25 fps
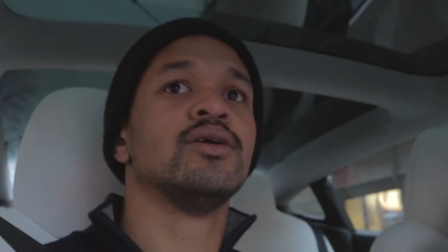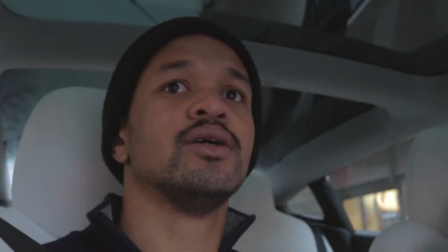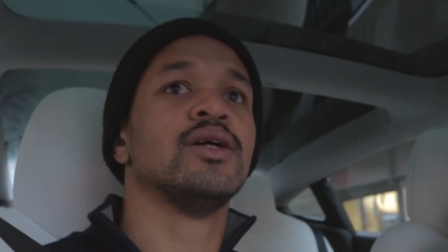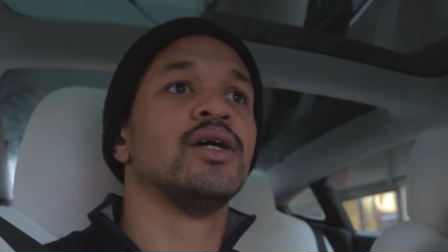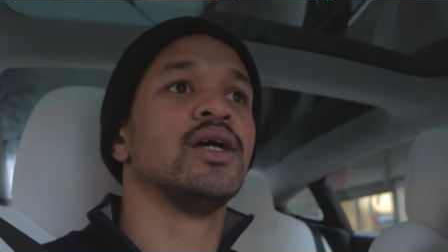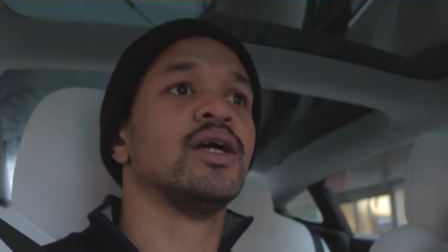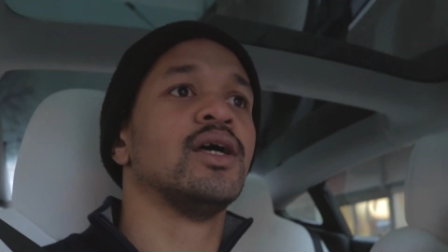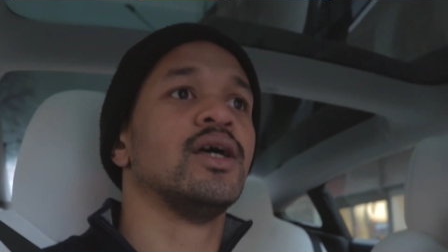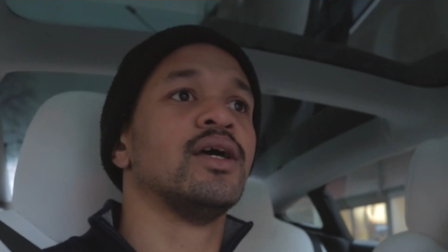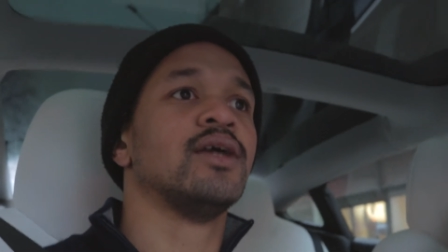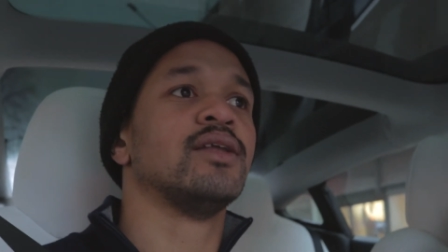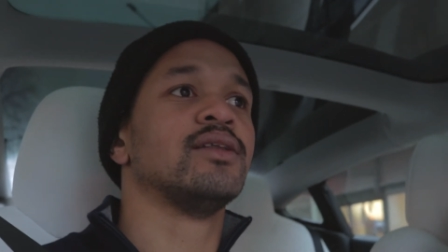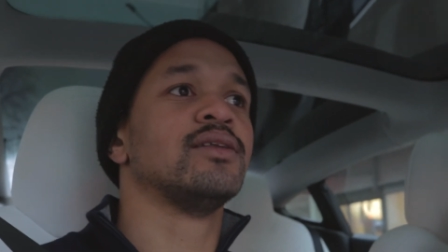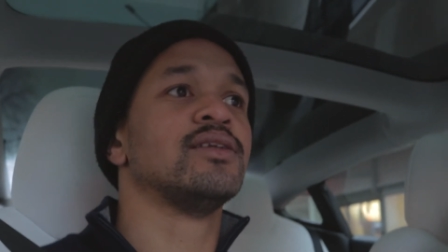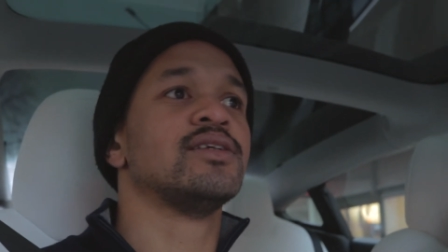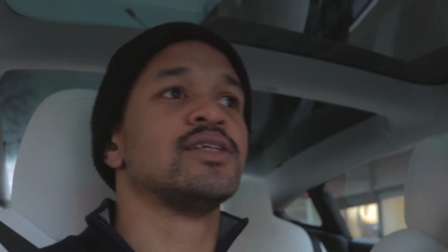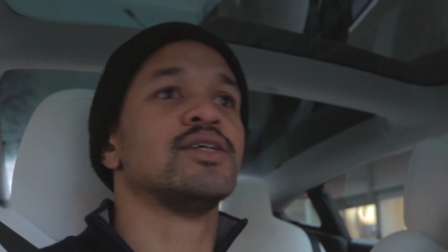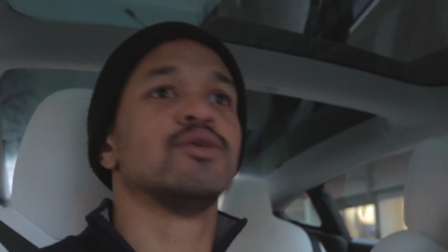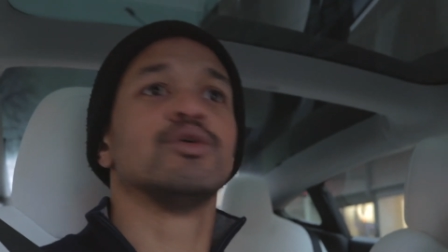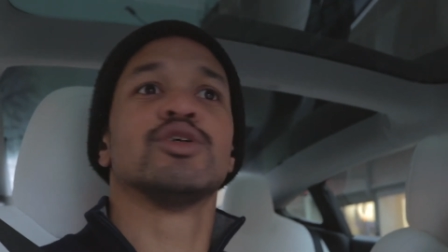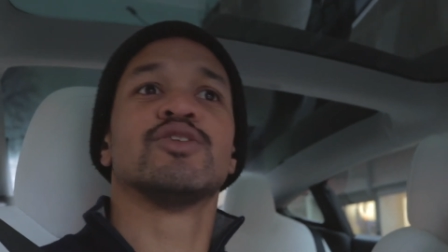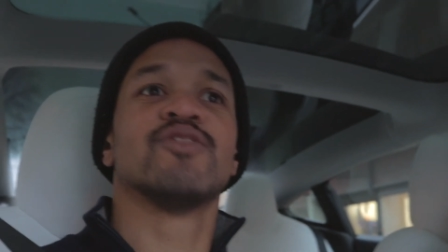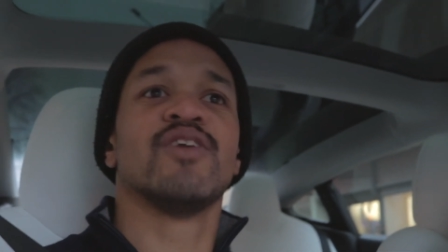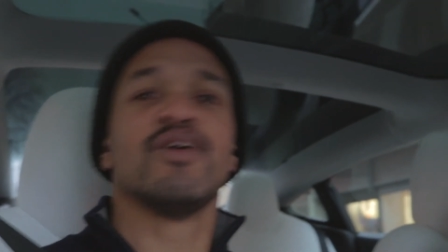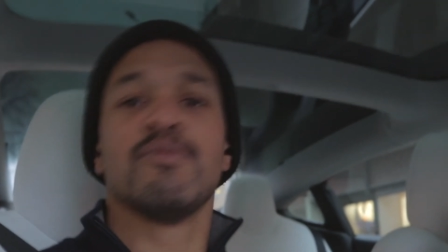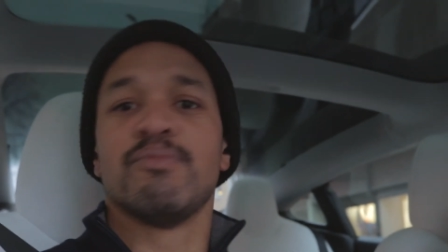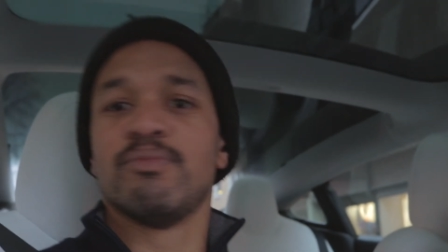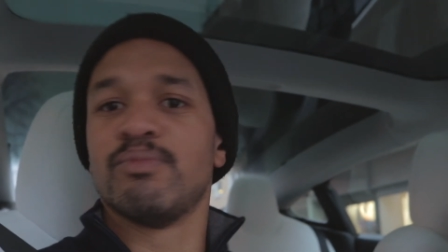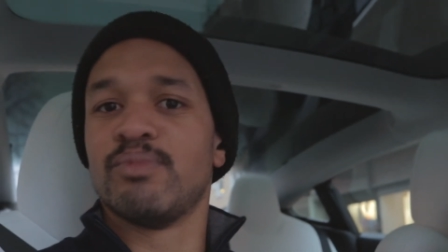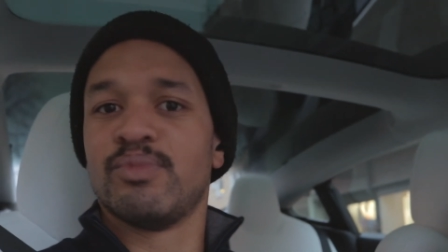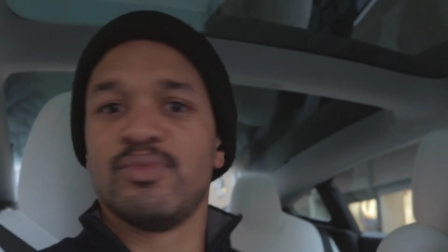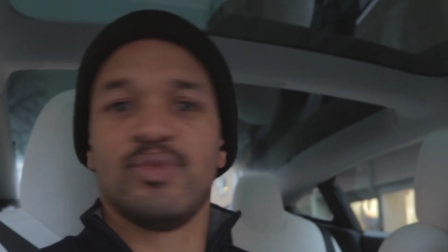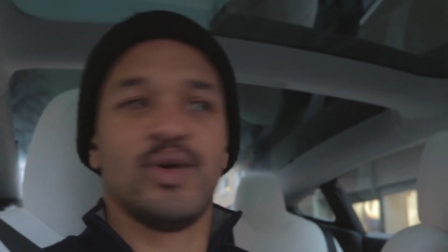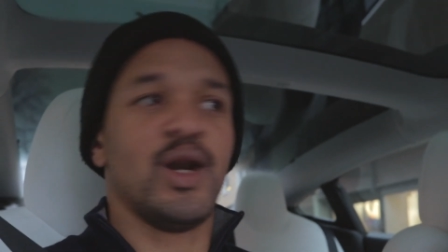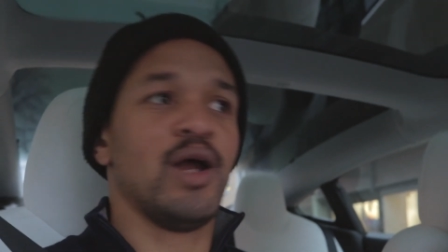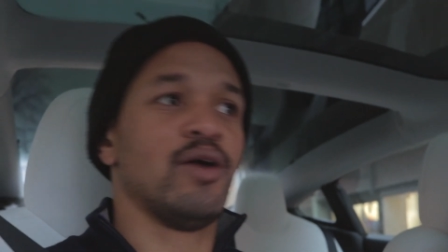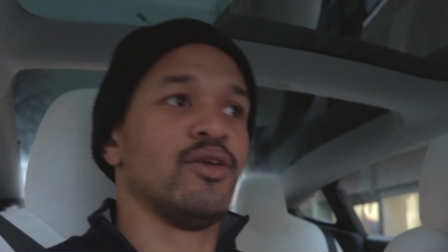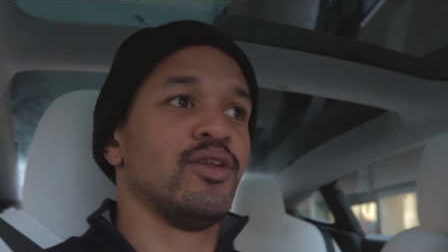and she was very
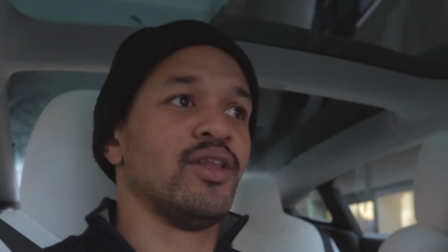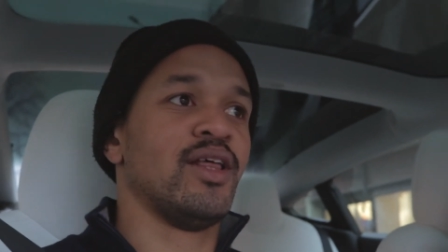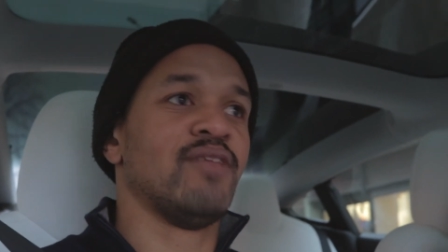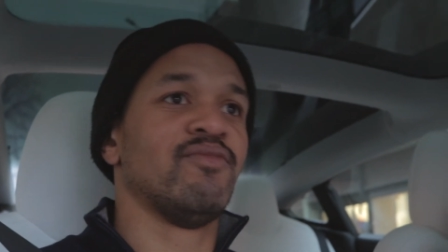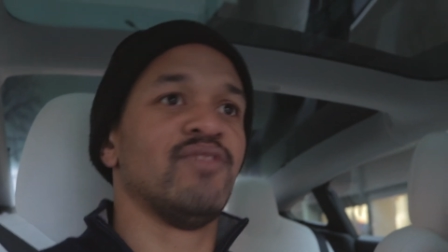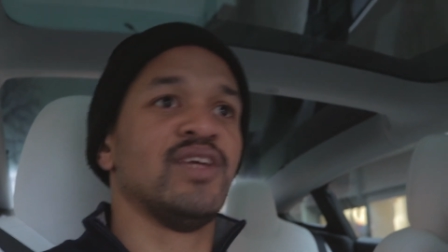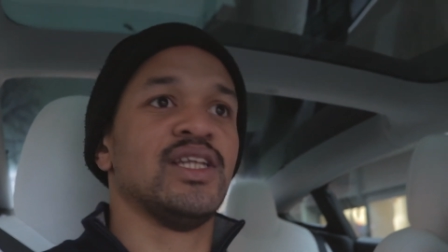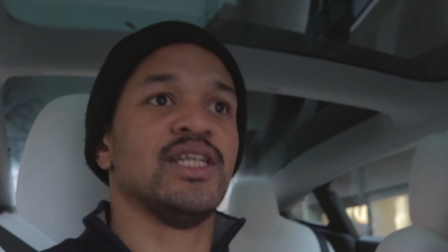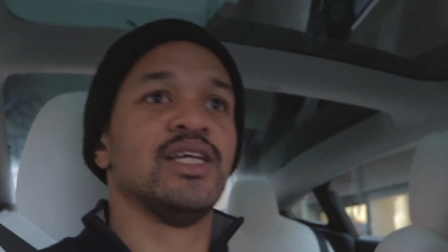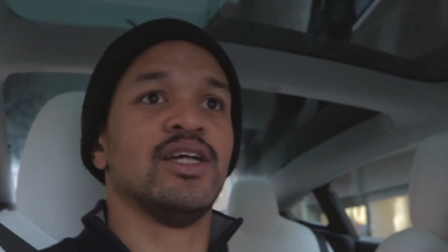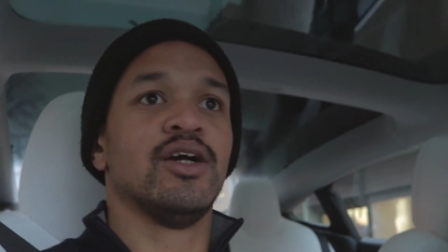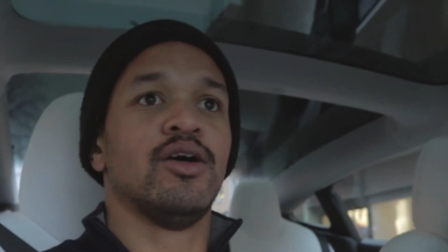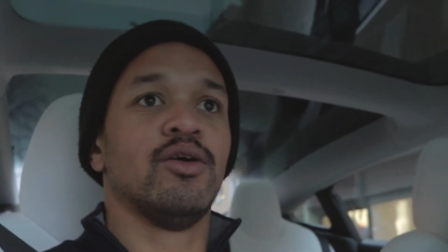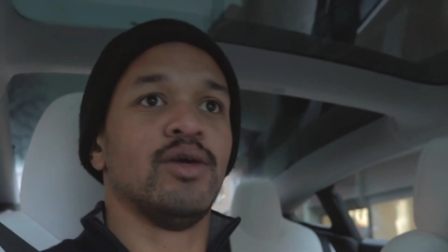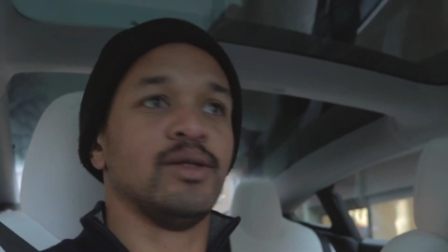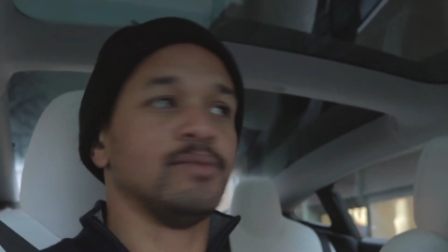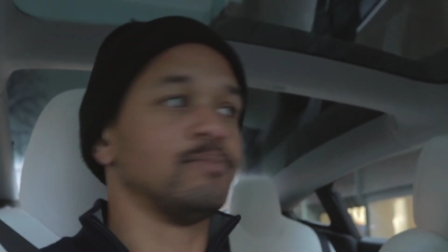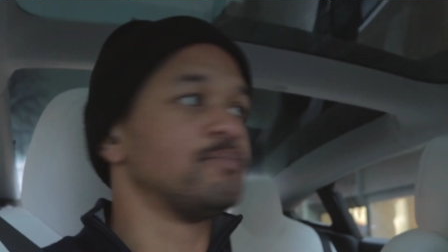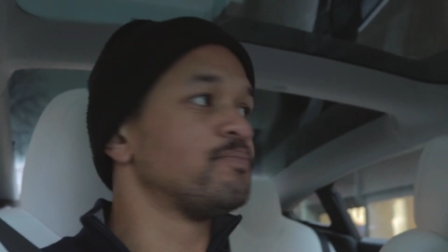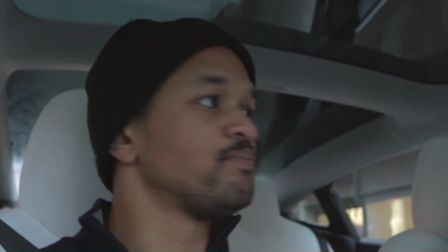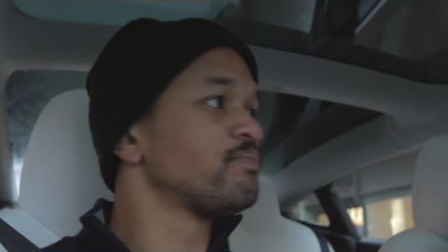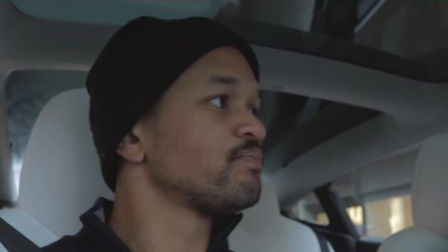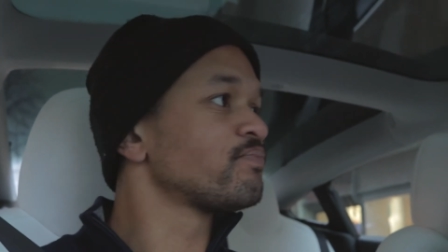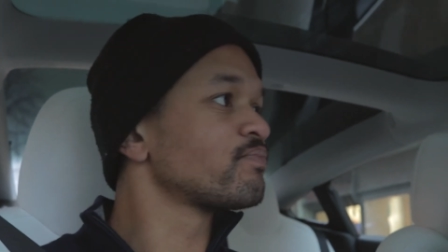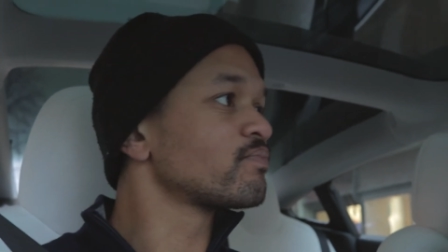proud of that video and